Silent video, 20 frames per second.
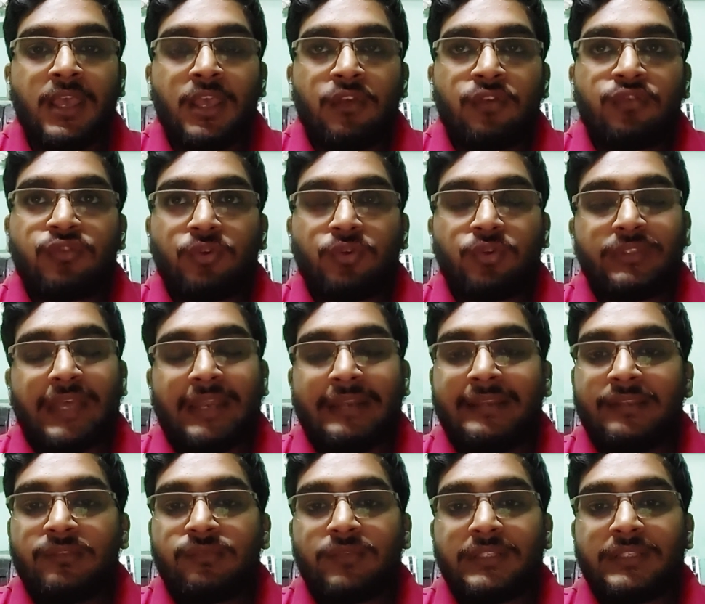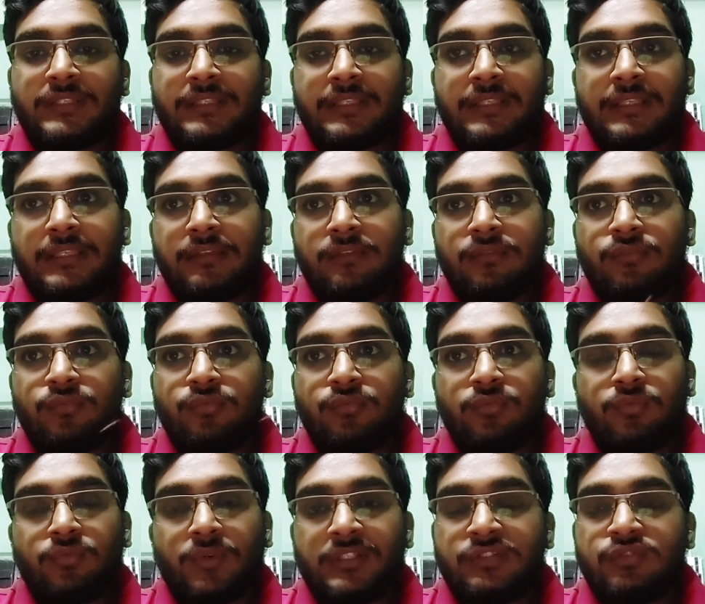So that is one
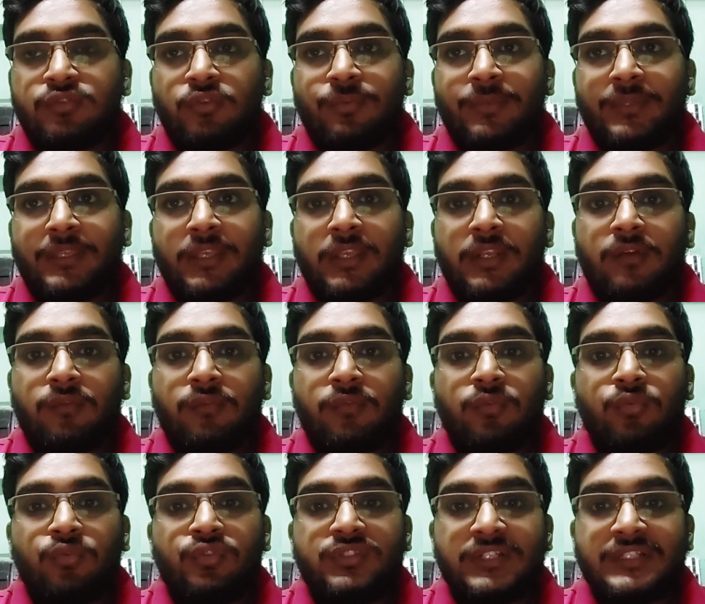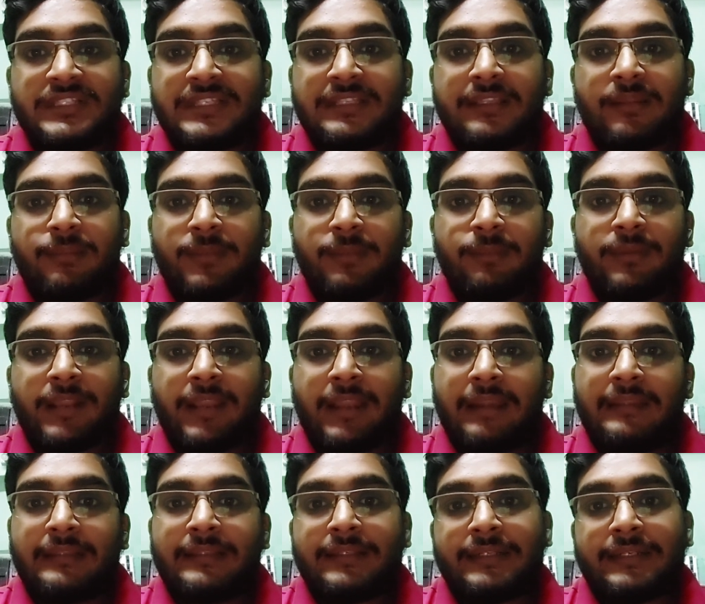thing one should be care of, to judging the paper
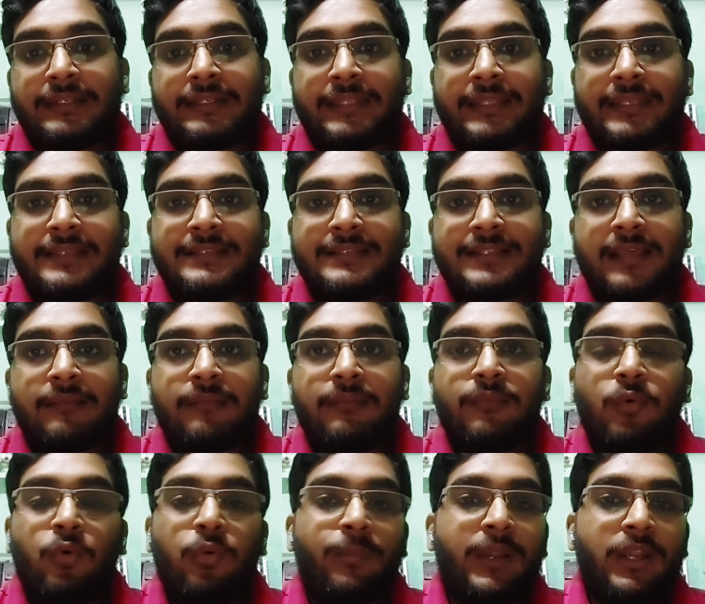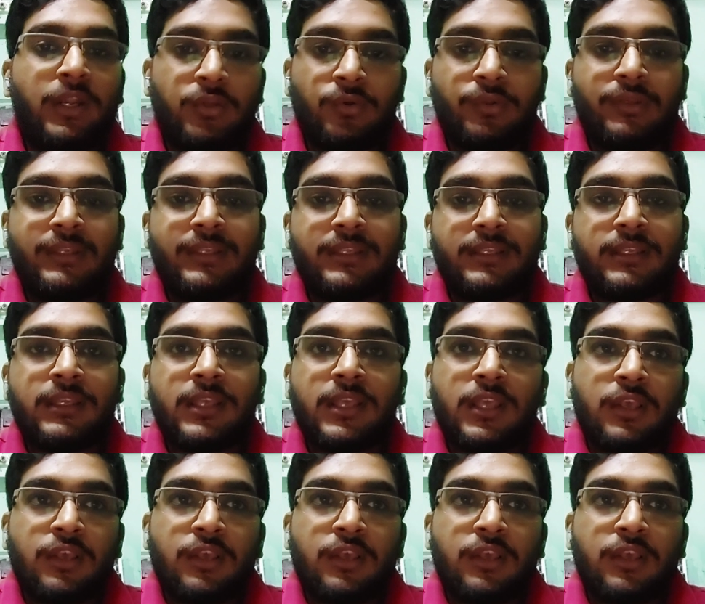at that exam moment only.